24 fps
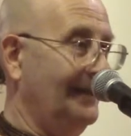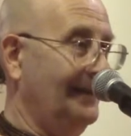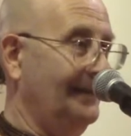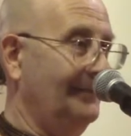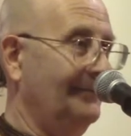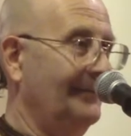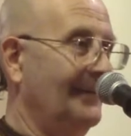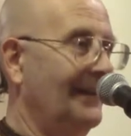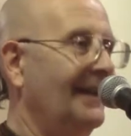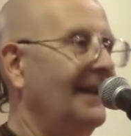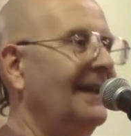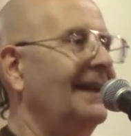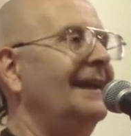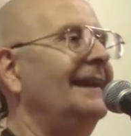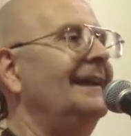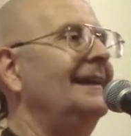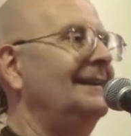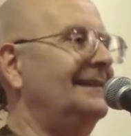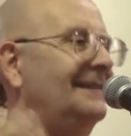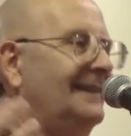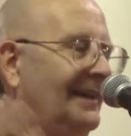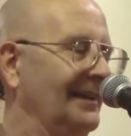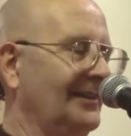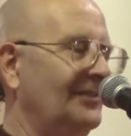It
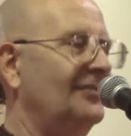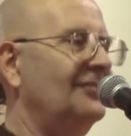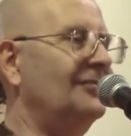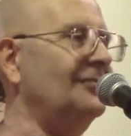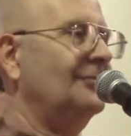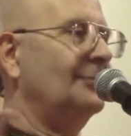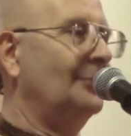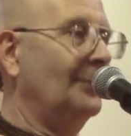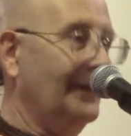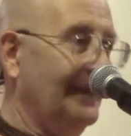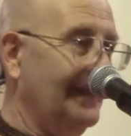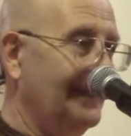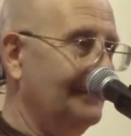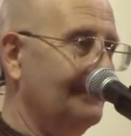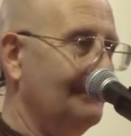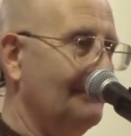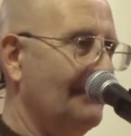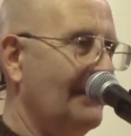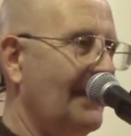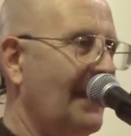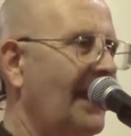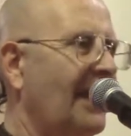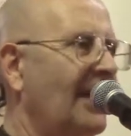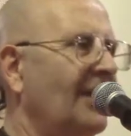tastes sweet.
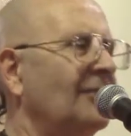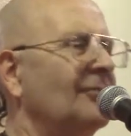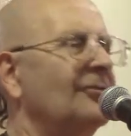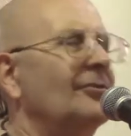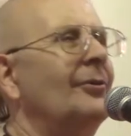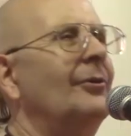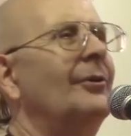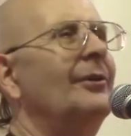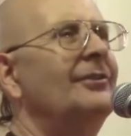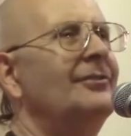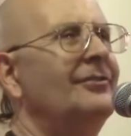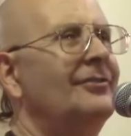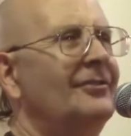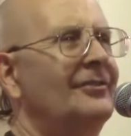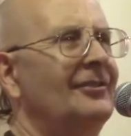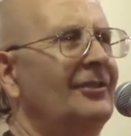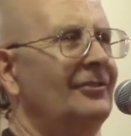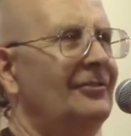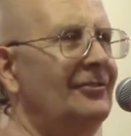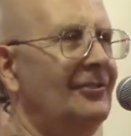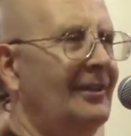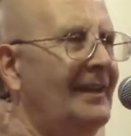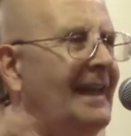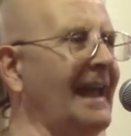So it's,
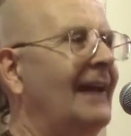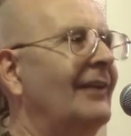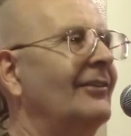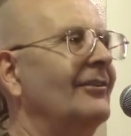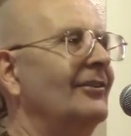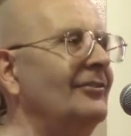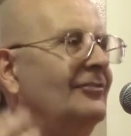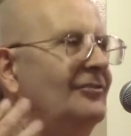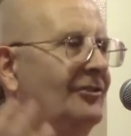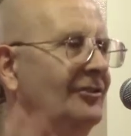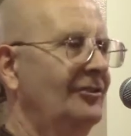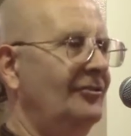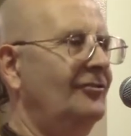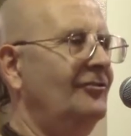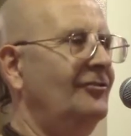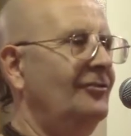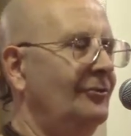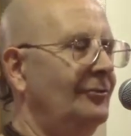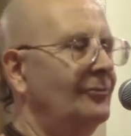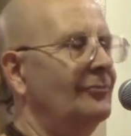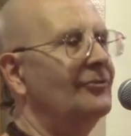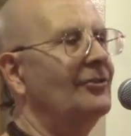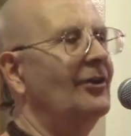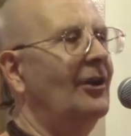this analogy is
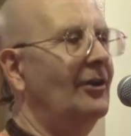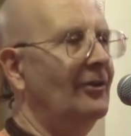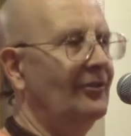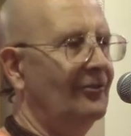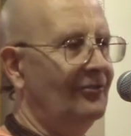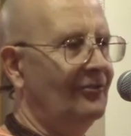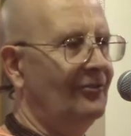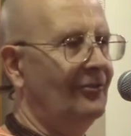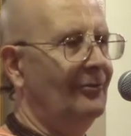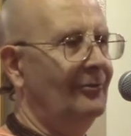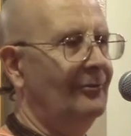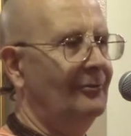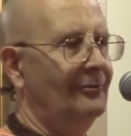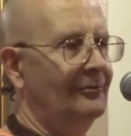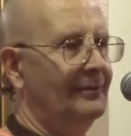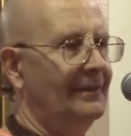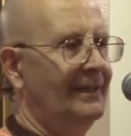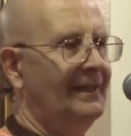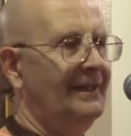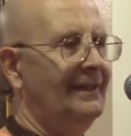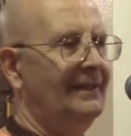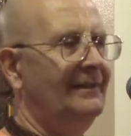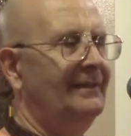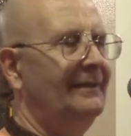used also
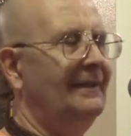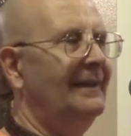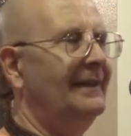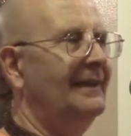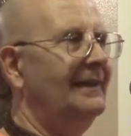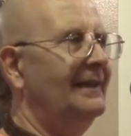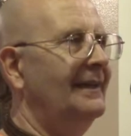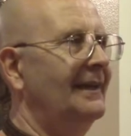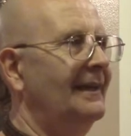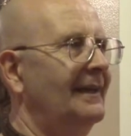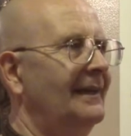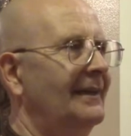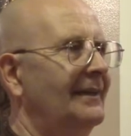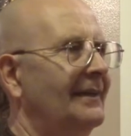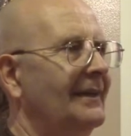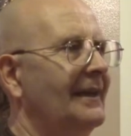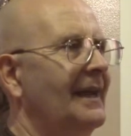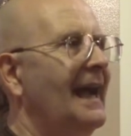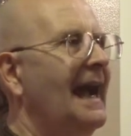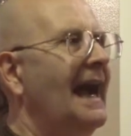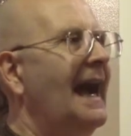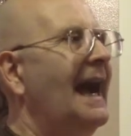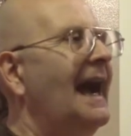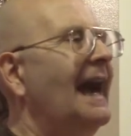in the
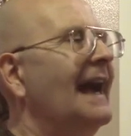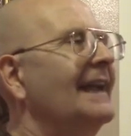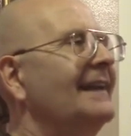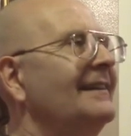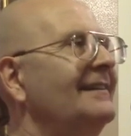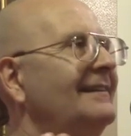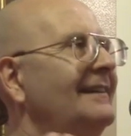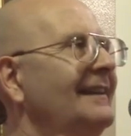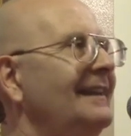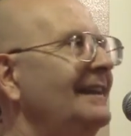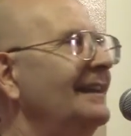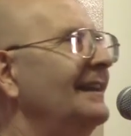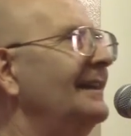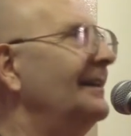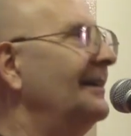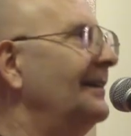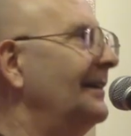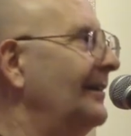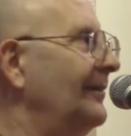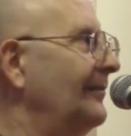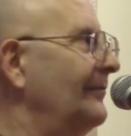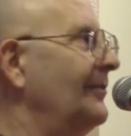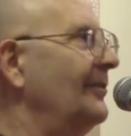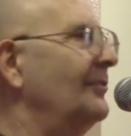idea
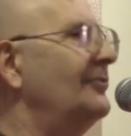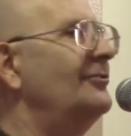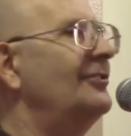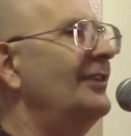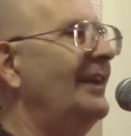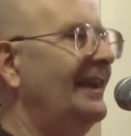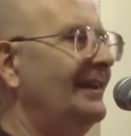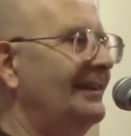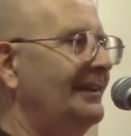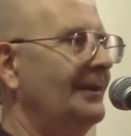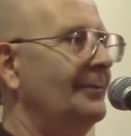of the chanting